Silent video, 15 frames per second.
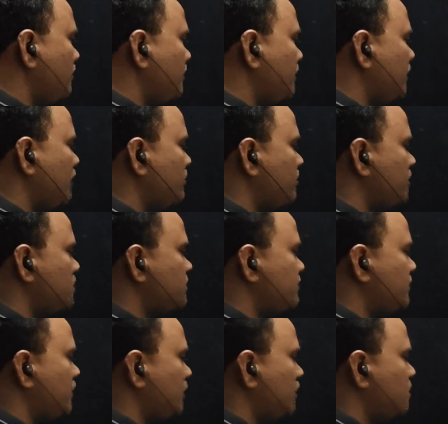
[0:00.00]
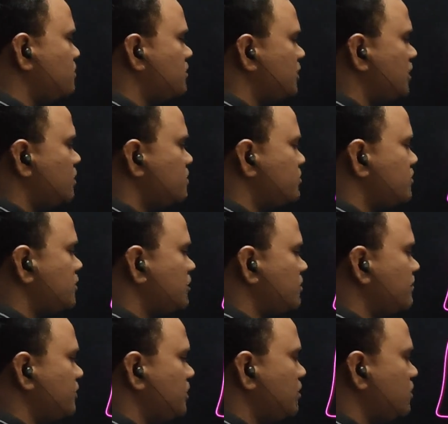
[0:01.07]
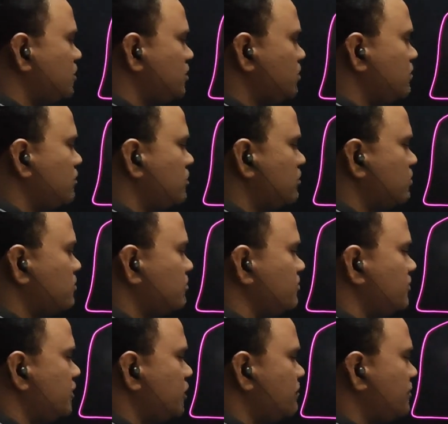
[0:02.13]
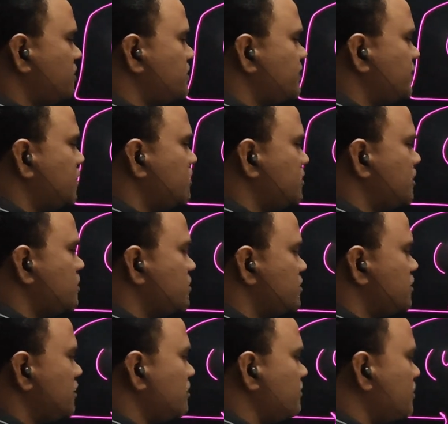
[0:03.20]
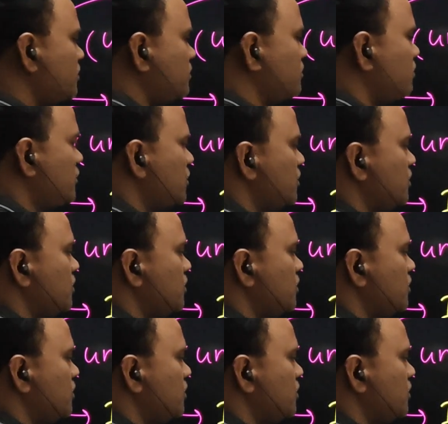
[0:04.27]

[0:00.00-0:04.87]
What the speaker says: Ba plus 5 is unstable. Ba plus 5 is unstable.